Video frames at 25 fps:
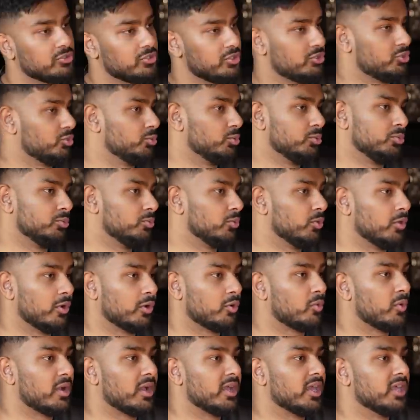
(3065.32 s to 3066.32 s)
did you not
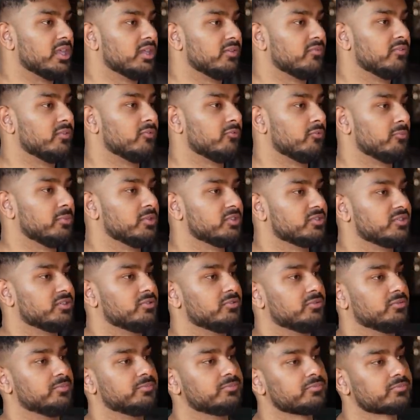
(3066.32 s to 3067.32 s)
acquire anything from the
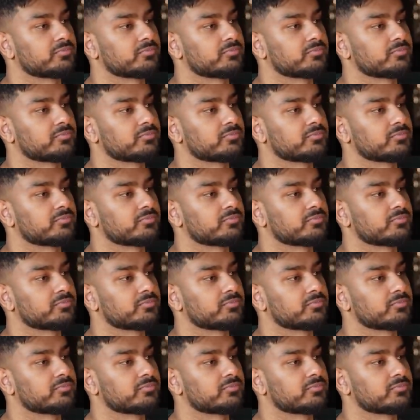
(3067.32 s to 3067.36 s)
sale?